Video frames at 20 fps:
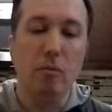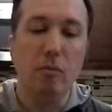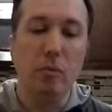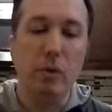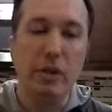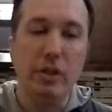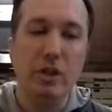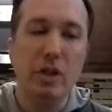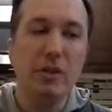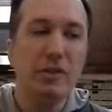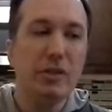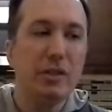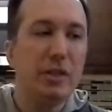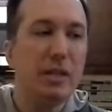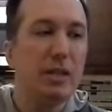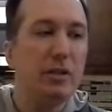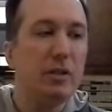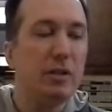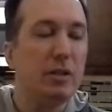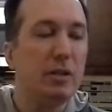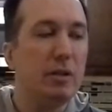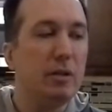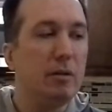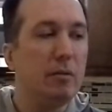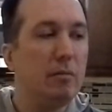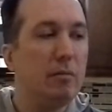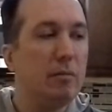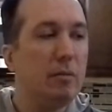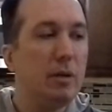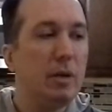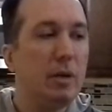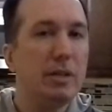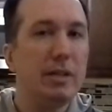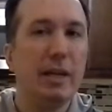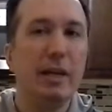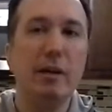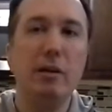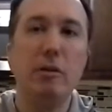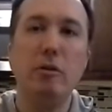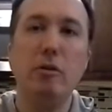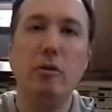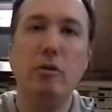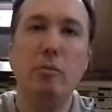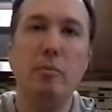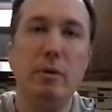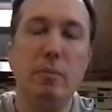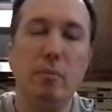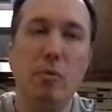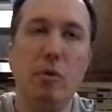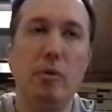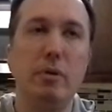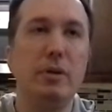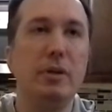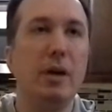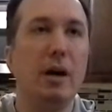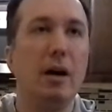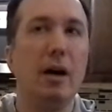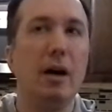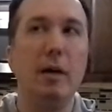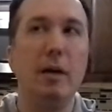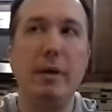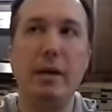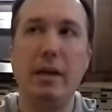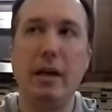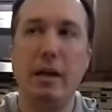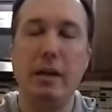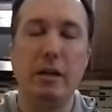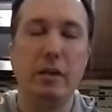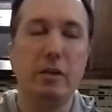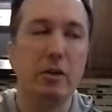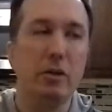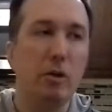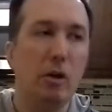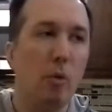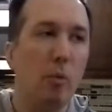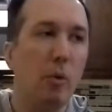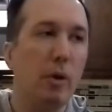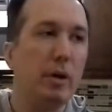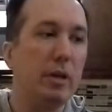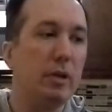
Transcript: we just need to take a little bit more time in getting to know